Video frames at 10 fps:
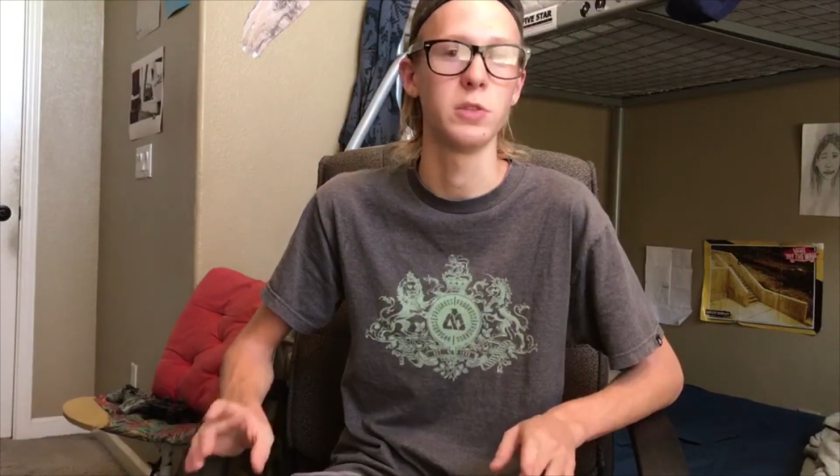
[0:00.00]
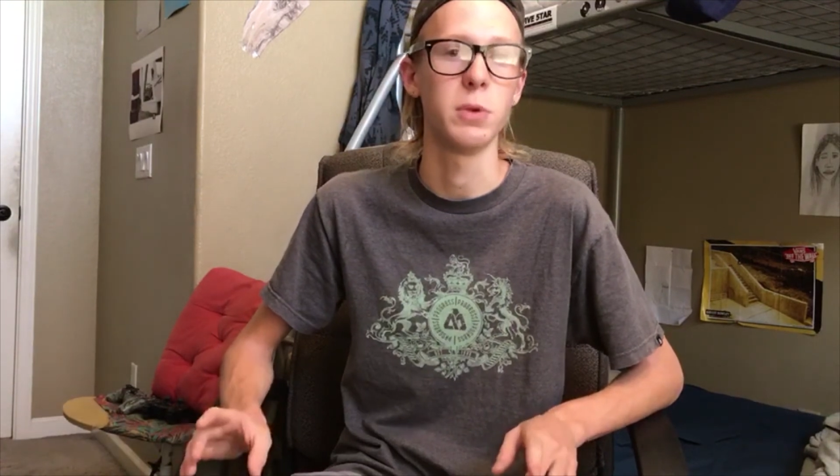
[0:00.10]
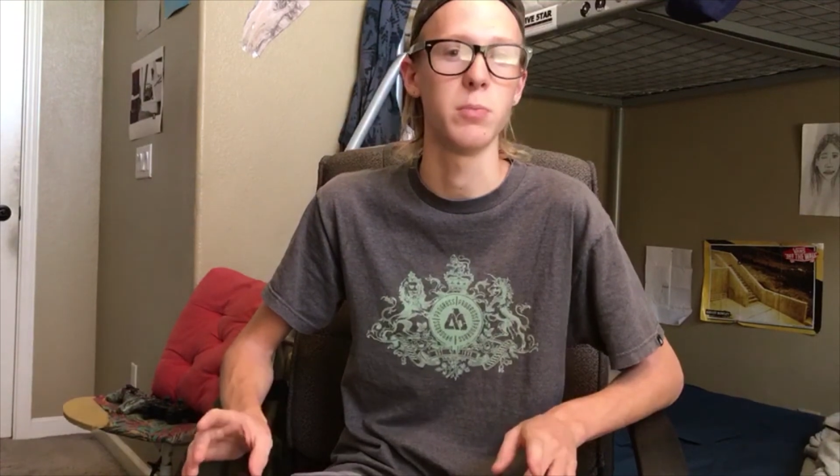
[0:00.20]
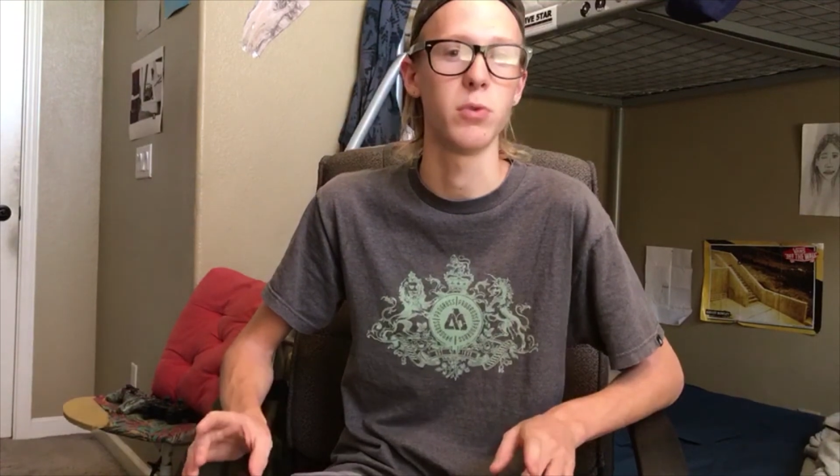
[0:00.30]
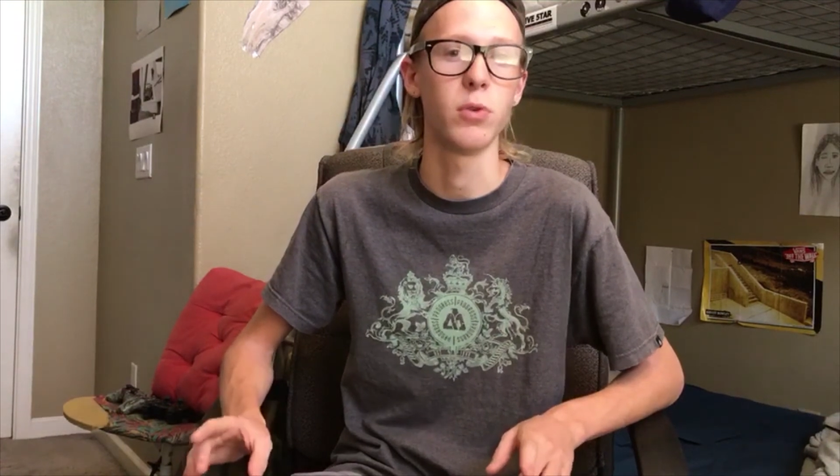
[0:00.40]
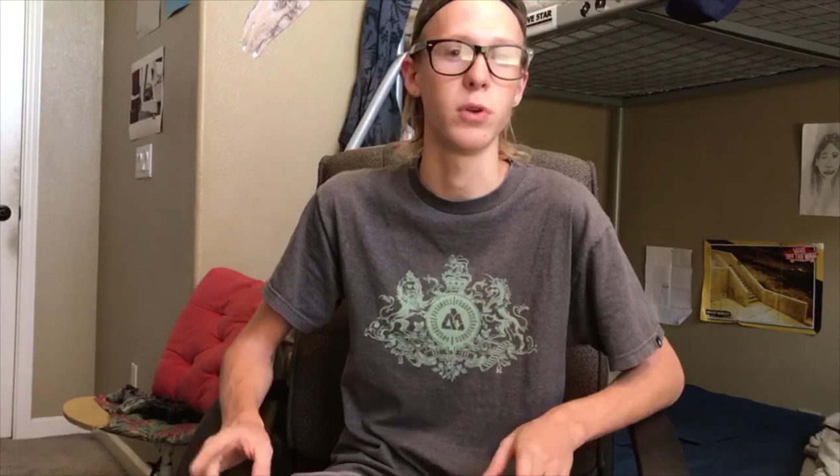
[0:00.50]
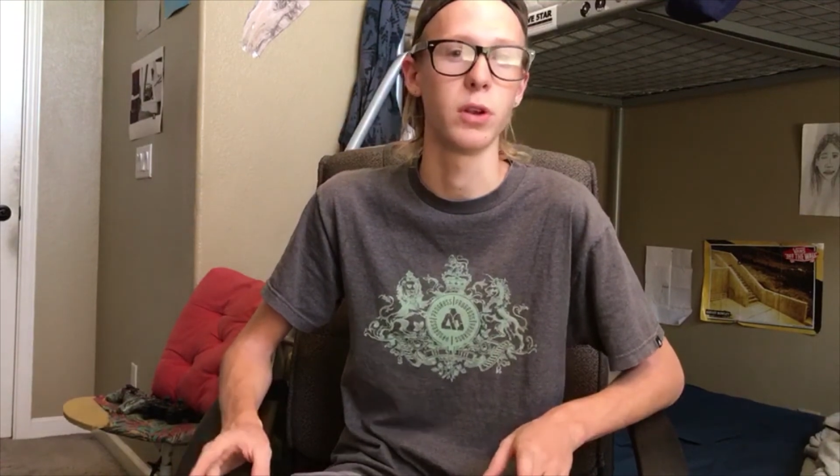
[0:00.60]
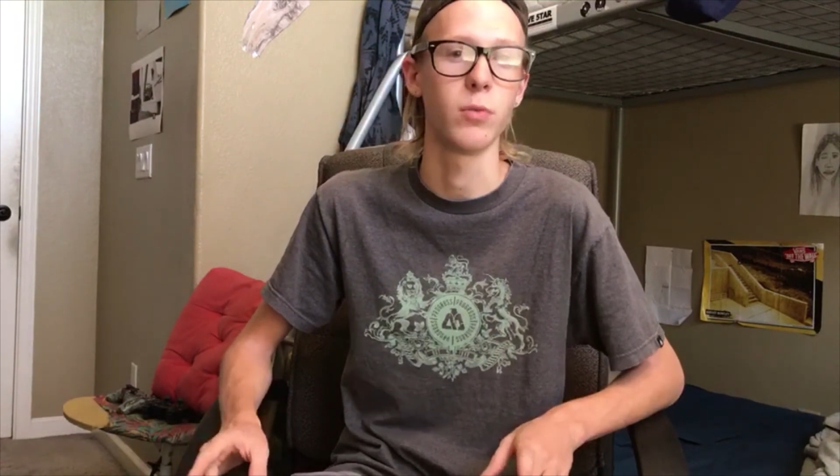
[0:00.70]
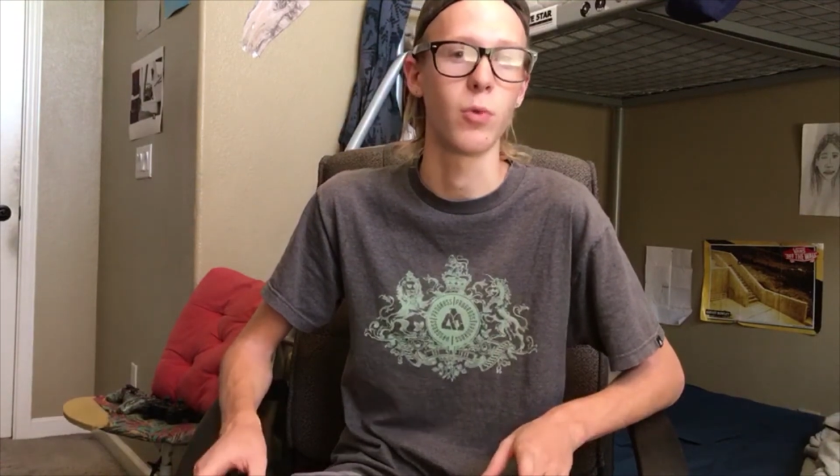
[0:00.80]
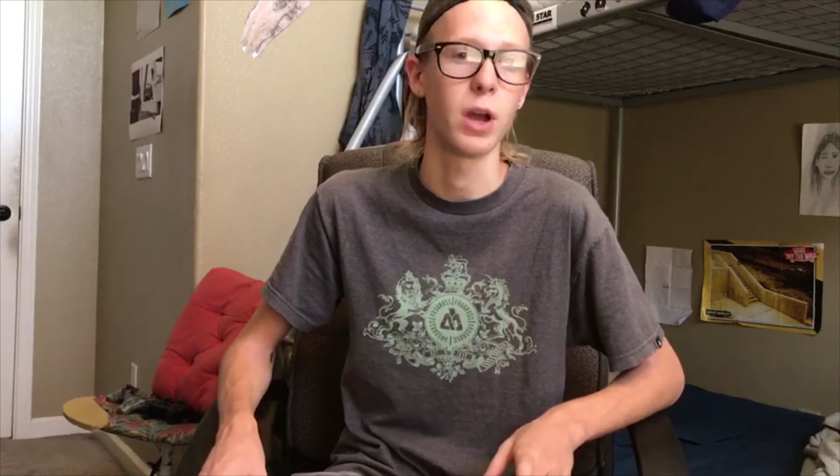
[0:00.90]
people
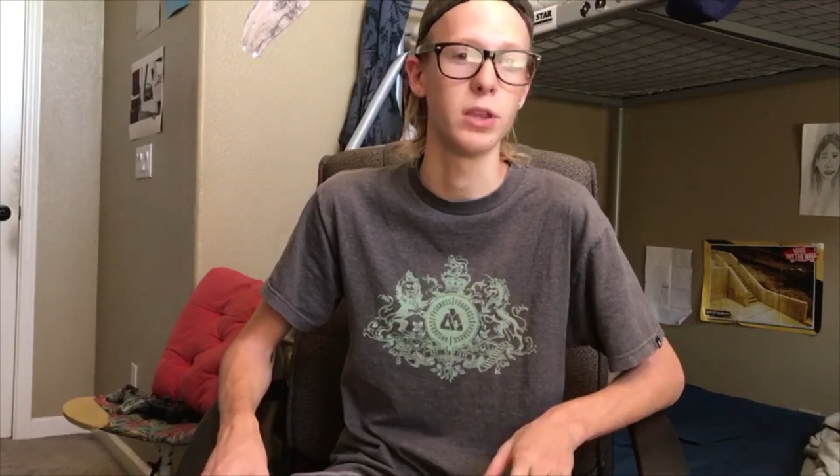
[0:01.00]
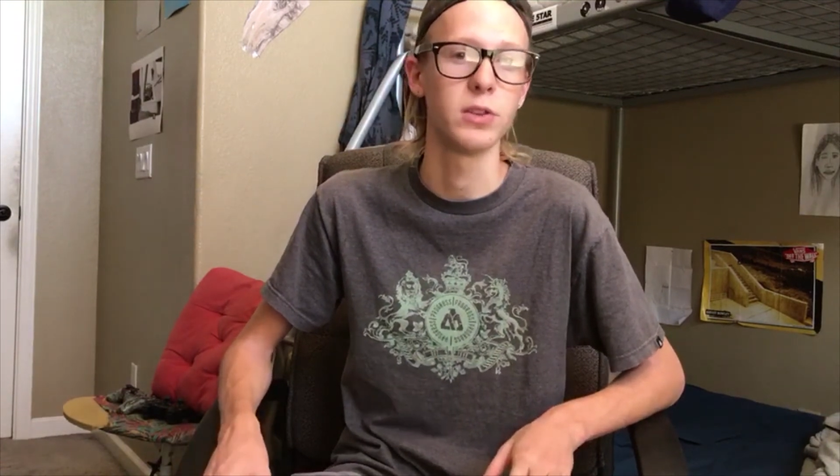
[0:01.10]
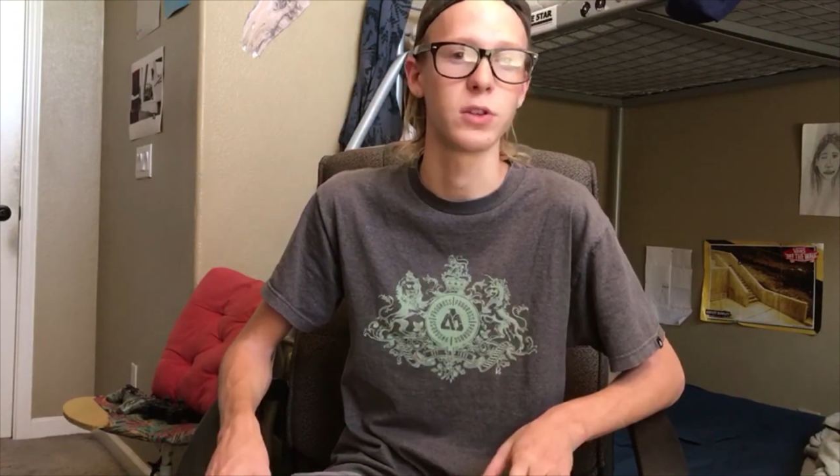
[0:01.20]
and why these